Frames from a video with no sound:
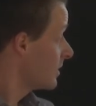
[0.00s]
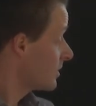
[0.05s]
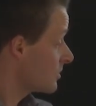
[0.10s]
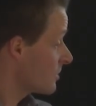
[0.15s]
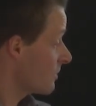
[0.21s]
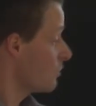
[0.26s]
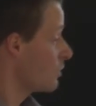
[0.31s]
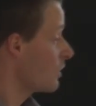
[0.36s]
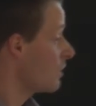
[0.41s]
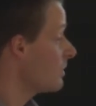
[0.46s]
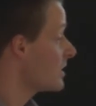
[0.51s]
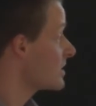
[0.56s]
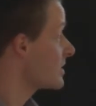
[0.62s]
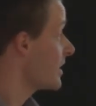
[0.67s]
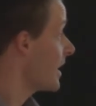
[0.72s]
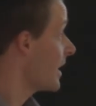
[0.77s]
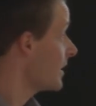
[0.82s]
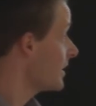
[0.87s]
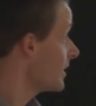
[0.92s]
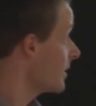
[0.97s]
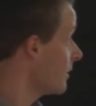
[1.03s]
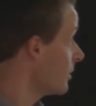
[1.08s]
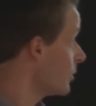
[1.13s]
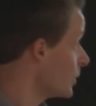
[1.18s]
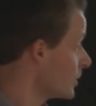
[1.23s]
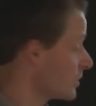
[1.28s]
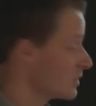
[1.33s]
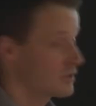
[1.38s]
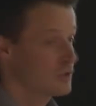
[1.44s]
those local Maasai, they
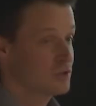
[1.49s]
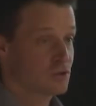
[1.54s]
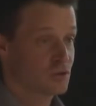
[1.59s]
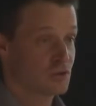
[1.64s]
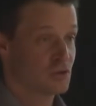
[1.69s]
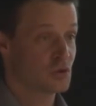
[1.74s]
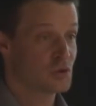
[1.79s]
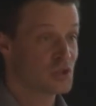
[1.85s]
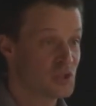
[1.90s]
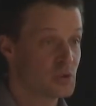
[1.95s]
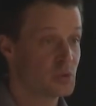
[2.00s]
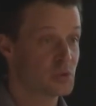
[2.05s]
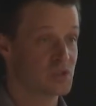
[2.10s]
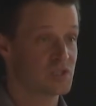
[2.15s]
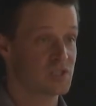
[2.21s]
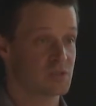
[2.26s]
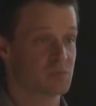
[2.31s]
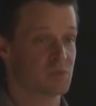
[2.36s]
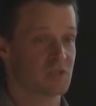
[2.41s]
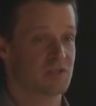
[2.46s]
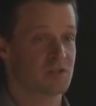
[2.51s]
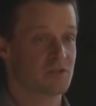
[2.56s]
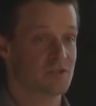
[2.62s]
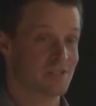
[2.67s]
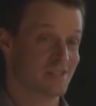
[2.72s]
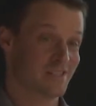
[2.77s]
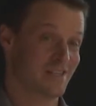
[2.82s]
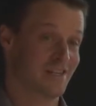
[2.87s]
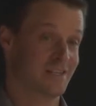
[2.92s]
learned to use this
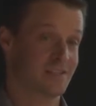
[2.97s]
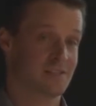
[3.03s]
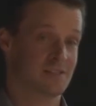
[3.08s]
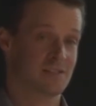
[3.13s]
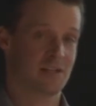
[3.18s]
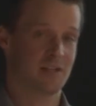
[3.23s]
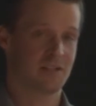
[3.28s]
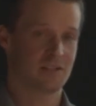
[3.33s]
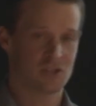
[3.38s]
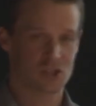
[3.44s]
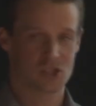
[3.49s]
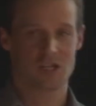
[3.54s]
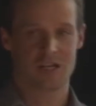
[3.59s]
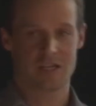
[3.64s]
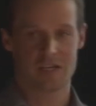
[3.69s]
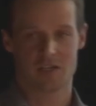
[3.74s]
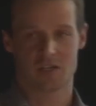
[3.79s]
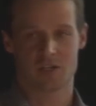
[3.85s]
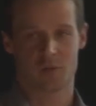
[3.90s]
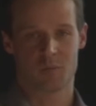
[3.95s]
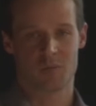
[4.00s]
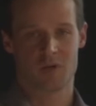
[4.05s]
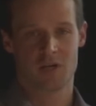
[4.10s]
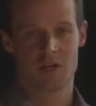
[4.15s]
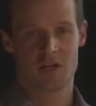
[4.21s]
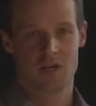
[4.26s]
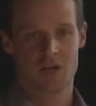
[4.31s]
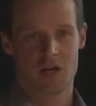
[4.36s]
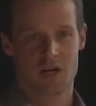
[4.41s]
material as additional income.
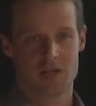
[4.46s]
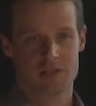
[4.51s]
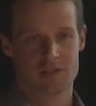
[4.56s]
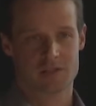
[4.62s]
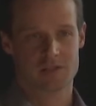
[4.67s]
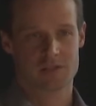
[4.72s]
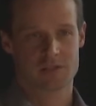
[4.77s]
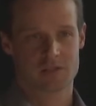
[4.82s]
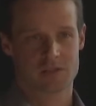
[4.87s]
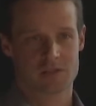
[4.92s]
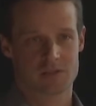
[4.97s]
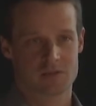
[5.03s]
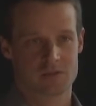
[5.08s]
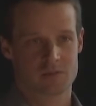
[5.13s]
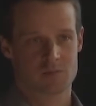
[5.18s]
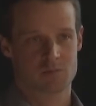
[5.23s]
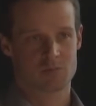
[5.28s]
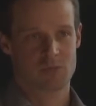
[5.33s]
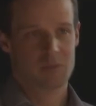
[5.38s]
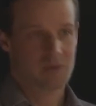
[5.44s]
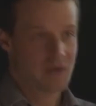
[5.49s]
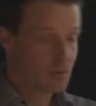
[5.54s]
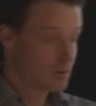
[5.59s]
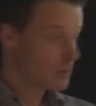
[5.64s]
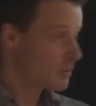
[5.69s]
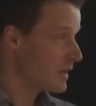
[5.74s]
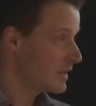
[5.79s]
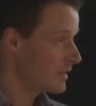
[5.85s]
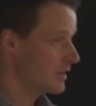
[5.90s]
As maybe
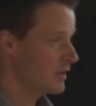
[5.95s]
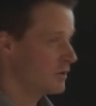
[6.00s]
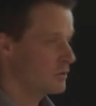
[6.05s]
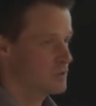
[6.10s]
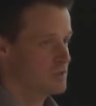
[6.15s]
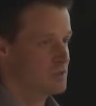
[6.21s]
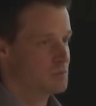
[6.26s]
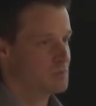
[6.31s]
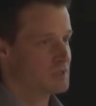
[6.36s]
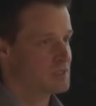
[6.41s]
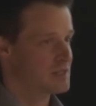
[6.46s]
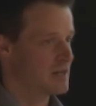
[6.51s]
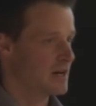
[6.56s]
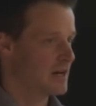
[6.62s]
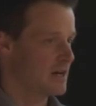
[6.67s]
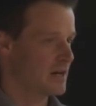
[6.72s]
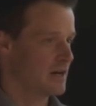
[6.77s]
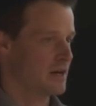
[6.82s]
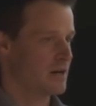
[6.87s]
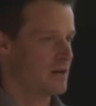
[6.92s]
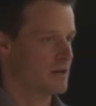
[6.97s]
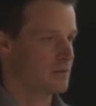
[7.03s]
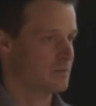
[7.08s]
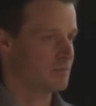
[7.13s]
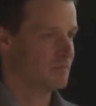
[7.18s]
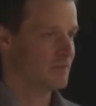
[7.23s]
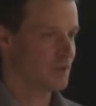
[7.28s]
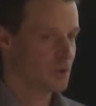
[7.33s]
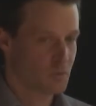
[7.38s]
everybody knows, Maasai are
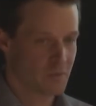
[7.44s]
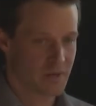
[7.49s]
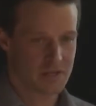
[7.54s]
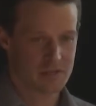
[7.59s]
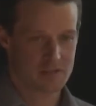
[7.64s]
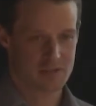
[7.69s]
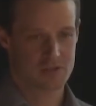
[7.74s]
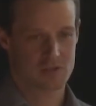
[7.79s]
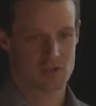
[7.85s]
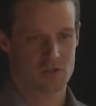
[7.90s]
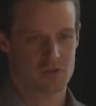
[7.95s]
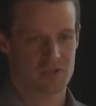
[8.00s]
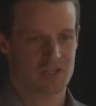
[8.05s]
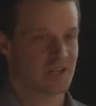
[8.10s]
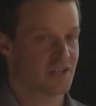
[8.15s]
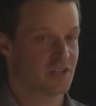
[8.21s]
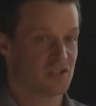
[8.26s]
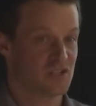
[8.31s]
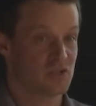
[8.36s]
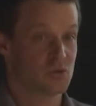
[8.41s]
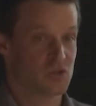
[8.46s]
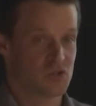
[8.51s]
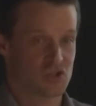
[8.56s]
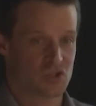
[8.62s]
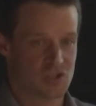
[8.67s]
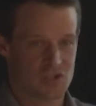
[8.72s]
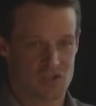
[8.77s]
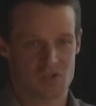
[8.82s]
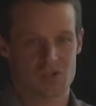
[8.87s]
nomads, so they are not used
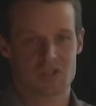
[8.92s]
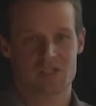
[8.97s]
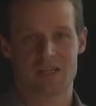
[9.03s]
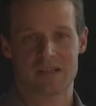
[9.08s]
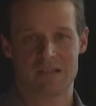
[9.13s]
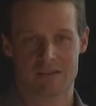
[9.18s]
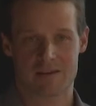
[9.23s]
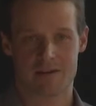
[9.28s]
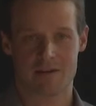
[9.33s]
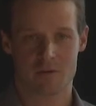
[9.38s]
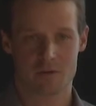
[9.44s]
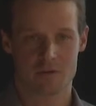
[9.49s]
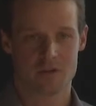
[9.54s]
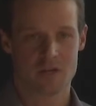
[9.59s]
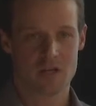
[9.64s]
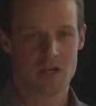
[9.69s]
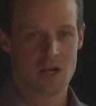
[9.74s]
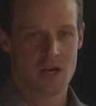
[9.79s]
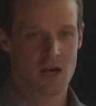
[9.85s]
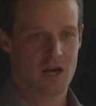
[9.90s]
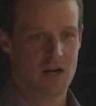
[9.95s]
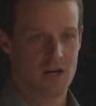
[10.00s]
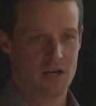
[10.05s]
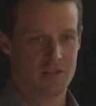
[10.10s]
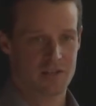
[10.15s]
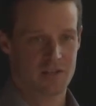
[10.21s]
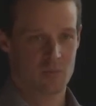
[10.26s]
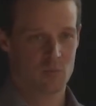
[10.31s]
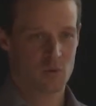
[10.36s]
just to settle down.
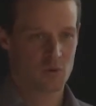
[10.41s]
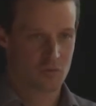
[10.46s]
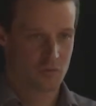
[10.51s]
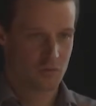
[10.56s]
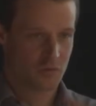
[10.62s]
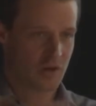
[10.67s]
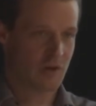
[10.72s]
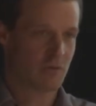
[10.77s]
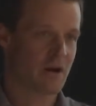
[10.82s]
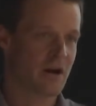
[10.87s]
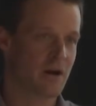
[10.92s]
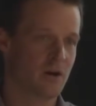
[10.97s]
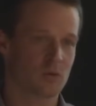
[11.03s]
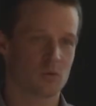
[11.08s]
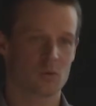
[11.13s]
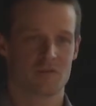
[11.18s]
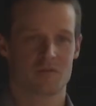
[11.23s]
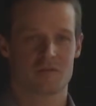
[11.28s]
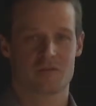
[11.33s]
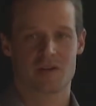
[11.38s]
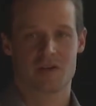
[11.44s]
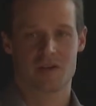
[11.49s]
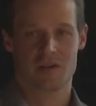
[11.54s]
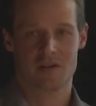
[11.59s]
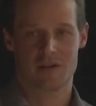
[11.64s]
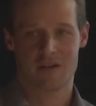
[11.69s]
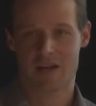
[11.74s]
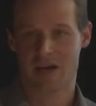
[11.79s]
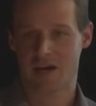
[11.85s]
They move around with
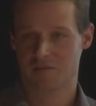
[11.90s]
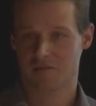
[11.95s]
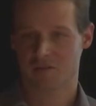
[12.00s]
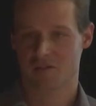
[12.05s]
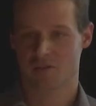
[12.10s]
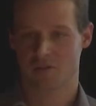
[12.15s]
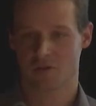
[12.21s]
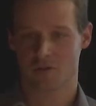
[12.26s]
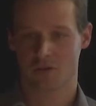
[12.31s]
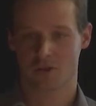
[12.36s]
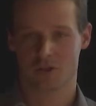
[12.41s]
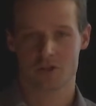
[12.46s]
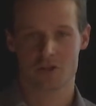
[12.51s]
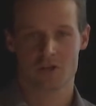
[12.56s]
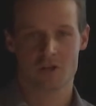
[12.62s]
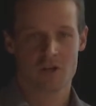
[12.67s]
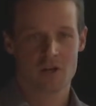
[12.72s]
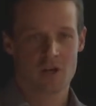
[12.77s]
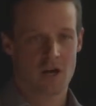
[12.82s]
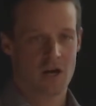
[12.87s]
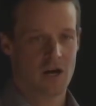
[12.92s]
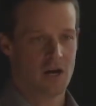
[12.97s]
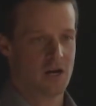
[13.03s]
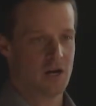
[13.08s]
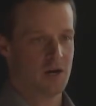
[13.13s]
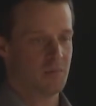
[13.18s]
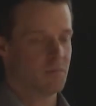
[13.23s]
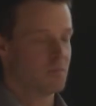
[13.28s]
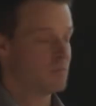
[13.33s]
their livestock
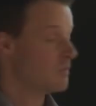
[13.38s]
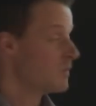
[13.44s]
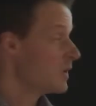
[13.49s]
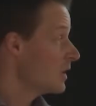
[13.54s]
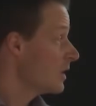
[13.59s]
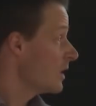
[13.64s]
around